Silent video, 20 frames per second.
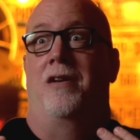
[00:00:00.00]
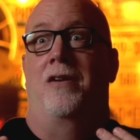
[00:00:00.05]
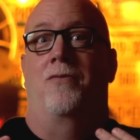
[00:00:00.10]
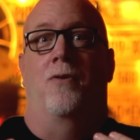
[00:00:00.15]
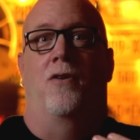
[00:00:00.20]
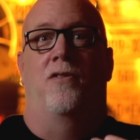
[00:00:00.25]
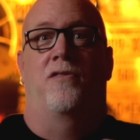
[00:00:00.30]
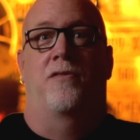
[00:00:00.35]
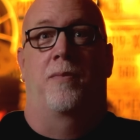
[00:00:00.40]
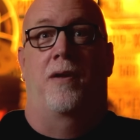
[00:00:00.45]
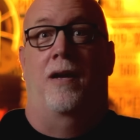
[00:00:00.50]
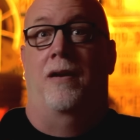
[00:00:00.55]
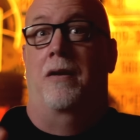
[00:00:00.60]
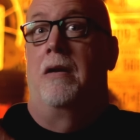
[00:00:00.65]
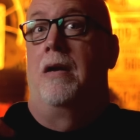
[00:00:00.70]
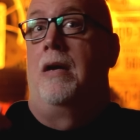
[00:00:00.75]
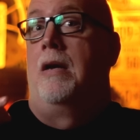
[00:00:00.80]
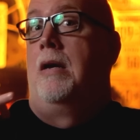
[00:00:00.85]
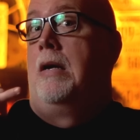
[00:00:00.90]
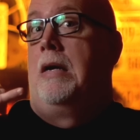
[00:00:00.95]
heroes. I'm like,
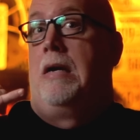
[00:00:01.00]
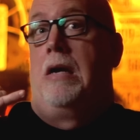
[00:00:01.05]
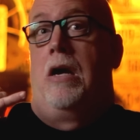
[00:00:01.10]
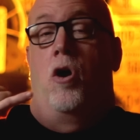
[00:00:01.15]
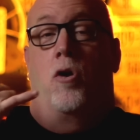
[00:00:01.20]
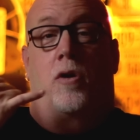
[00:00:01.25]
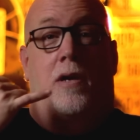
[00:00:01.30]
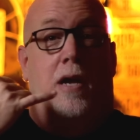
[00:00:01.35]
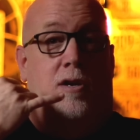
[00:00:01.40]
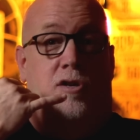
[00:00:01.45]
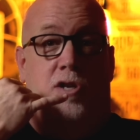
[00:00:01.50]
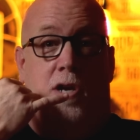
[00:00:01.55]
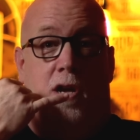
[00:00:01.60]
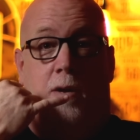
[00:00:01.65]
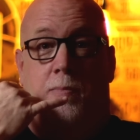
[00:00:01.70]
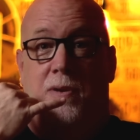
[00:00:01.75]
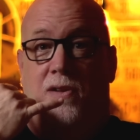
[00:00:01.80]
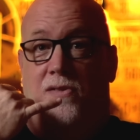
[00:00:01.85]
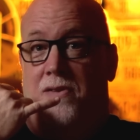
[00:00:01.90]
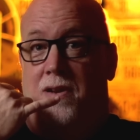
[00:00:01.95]
okay, John,
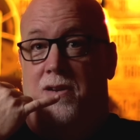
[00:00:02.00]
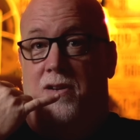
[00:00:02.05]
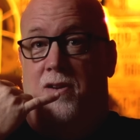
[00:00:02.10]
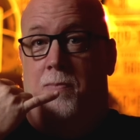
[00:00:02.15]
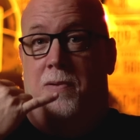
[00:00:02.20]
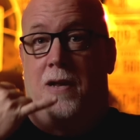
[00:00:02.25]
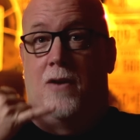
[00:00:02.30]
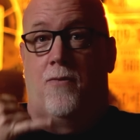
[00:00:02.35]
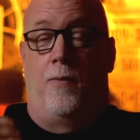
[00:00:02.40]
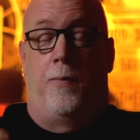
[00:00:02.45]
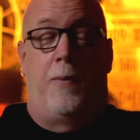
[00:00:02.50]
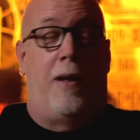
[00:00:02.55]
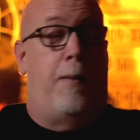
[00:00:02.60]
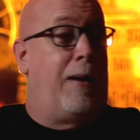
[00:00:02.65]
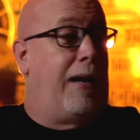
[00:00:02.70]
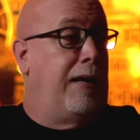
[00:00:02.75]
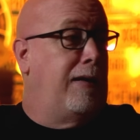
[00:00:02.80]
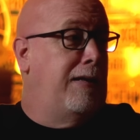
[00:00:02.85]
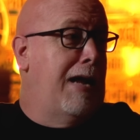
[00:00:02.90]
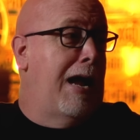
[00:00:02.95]
I'll be sending you a plate. I'm
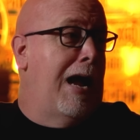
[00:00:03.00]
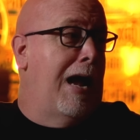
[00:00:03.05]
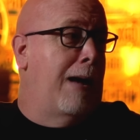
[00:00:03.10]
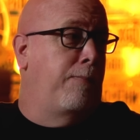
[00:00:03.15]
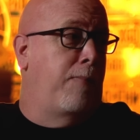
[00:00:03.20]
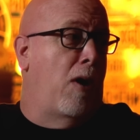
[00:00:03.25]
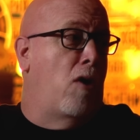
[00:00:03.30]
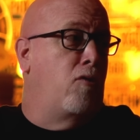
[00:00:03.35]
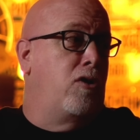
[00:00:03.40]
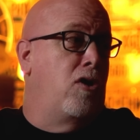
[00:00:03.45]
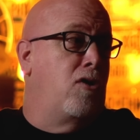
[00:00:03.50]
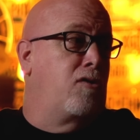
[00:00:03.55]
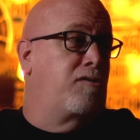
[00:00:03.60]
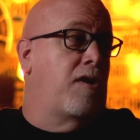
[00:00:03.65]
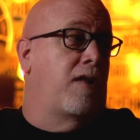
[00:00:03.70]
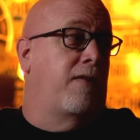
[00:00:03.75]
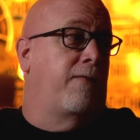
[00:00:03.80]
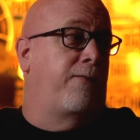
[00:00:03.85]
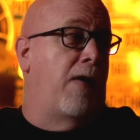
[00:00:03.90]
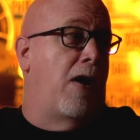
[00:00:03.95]
like, damn, Bo Duke's
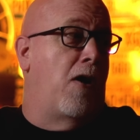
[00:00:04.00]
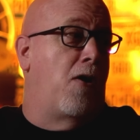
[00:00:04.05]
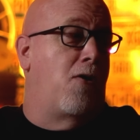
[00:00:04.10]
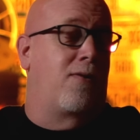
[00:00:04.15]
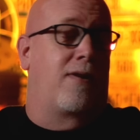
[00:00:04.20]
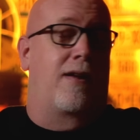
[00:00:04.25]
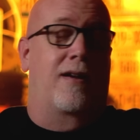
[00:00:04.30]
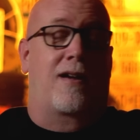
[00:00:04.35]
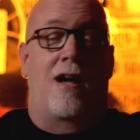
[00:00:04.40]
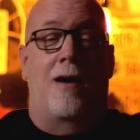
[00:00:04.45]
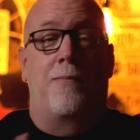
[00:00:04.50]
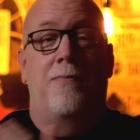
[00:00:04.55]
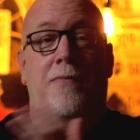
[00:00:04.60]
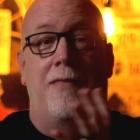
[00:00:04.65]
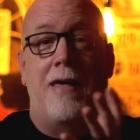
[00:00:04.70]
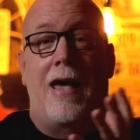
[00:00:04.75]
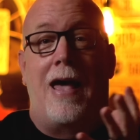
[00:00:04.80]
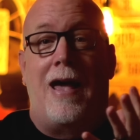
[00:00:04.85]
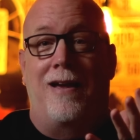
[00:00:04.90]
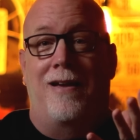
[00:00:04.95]
on the phone. Like I'm
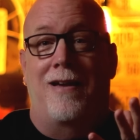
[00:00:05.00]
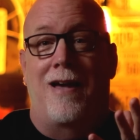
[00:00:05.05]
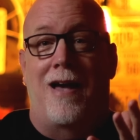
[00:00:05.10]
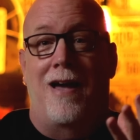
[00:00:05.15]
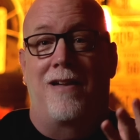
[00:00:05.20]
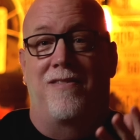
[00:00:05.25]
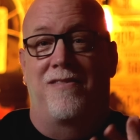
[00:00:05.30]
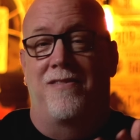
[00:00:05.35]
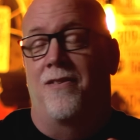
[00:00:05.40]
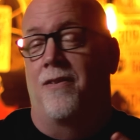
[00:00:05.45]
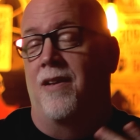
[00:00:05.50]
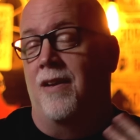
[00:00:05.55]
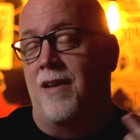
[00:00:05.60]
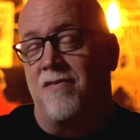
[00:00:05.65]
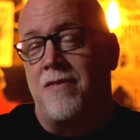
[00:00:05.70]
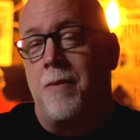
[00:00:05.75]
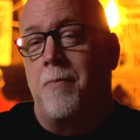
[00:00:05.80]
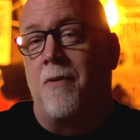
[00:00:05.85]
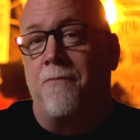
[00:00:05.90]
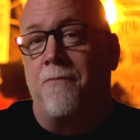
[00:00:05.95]
that guy still, like, cause I'm a